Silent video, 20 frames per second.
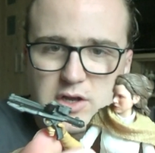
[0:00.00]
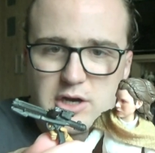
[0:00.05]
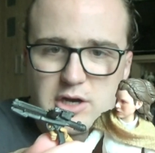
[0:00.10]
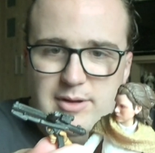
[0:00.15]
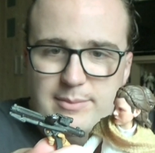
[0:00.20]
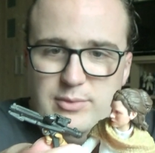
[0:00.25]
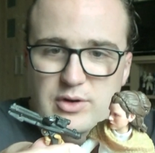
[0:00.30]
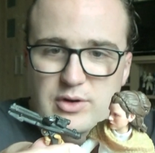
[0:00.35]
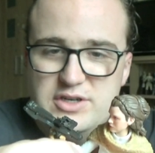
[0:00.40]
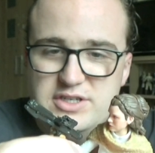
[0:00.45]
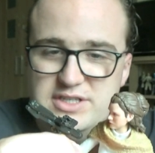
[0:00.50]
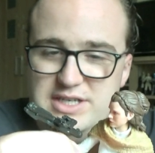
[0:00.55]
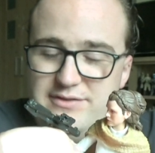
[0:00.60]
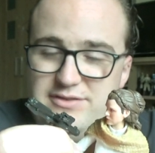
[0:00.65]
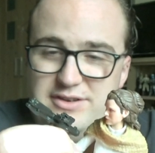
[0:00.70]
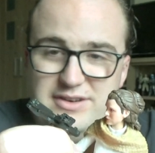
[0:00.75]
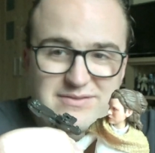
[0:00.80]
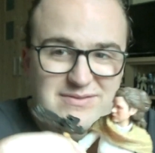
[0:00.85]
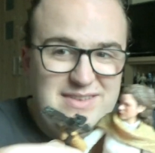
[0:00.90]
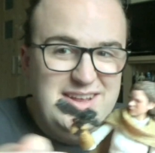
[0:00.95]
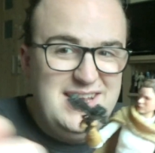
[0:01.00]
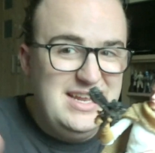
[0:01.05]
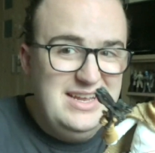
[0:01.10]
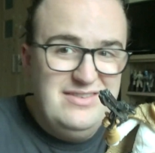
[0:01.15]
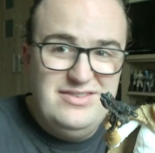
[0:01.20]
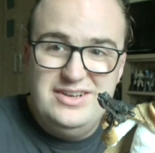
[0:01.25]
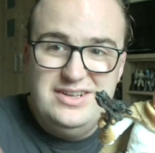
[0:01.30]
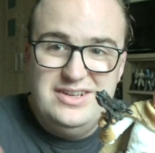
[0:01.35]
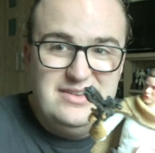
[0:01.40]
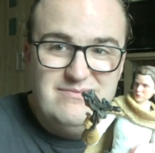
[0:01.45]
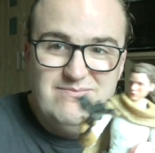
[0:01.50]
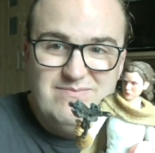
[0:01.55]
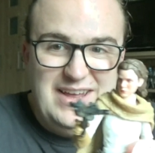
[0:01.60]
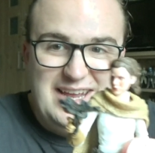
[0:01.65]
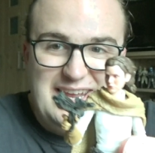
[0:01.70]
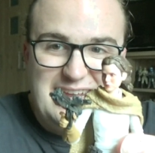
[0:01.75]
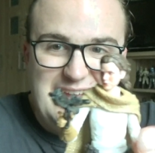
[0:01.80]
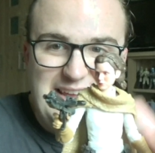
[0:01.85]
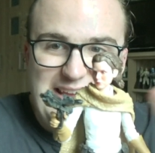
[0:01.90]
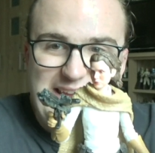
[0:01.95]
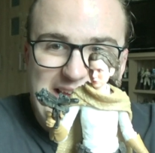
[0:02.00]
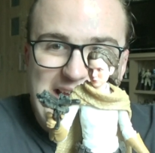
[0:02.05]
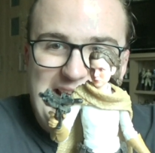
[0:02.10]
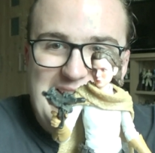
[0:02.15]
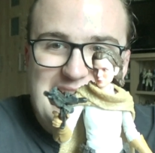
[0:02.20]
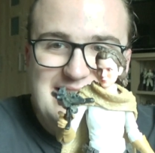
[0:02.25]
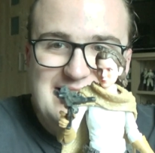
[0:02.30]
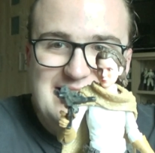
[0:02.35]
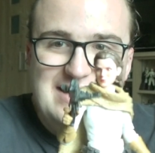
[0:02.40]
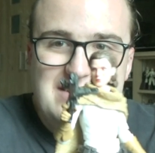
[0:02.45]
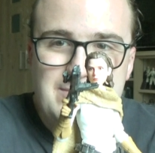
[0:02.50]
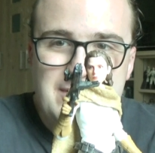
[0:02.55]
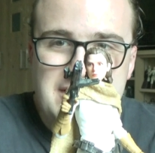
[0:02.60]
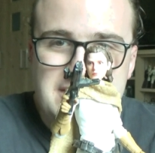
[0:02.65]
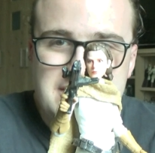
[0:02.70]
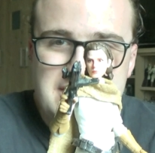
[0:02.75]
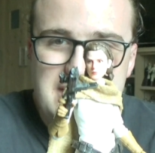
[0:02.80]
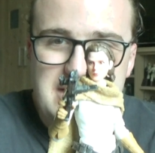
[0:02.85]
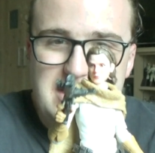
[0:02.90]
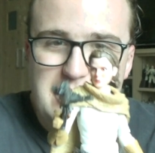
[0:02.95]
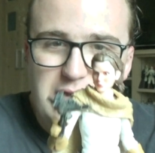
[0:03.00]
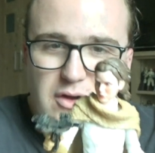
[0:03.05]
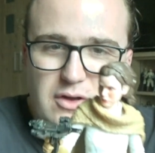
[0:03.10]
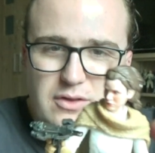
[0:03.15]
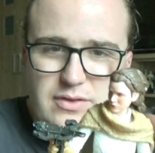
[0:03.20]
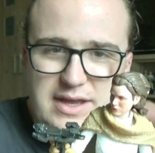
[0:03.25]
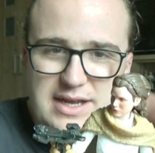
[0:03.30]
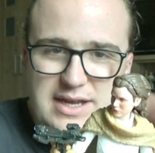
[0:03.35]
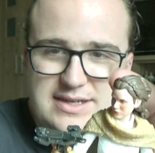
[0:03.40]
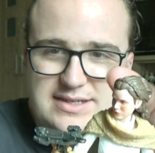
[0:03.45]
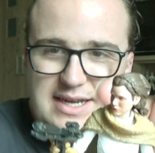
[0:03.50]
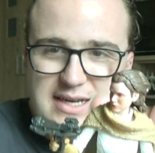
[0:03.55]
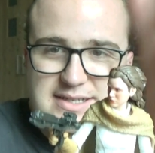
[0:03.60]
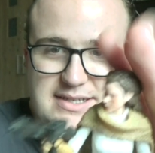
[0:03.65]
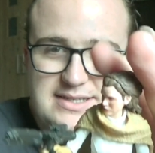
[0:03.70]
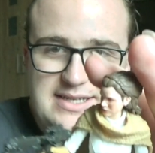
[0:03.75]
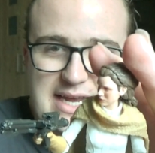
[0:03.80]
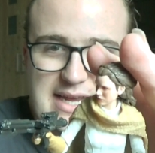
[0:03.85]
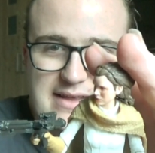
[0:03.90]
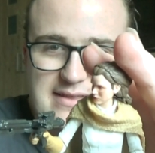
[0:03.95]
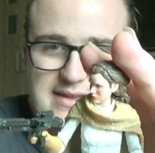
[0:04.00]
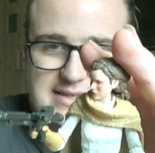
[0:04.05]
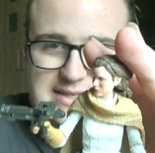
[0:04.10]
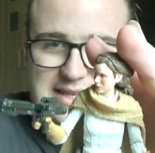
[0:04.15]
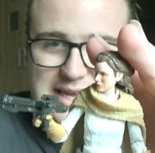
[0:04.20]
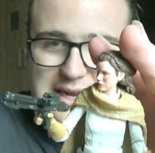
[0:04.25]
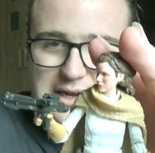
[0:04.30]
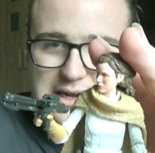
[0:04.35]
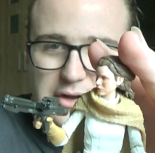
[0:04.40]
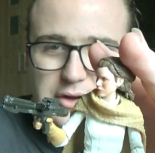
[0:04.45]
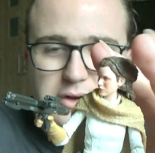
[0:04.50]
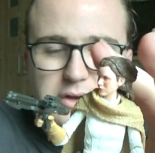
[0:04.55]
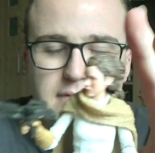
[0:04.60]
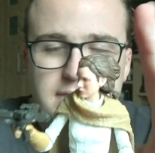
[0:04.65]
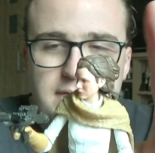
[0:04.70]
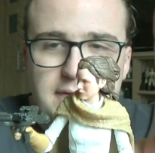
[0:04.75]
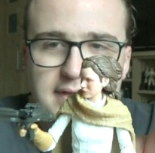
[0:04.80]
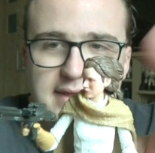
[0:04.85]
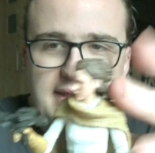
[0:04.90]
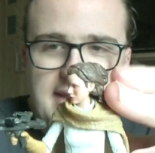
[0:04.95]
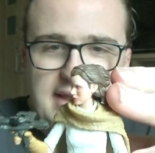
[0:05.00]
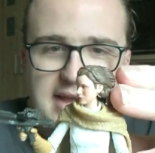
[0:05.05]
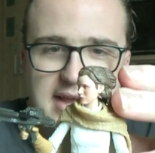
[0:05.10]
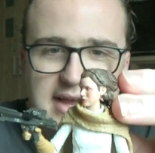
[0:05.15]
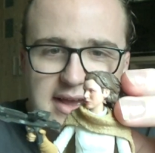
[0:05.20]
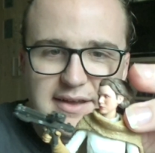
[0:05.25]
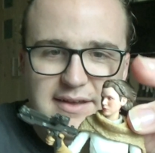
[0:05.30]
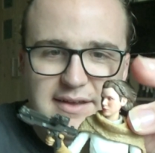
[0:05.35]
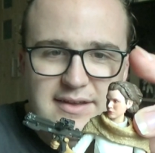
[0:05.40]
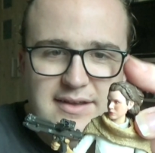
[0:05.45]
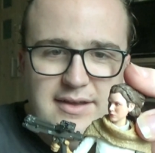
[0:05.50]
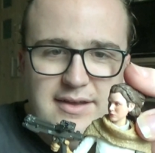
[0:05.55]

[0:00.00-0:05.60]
comic books, and even like EA did, because they decided to take this Leia look for the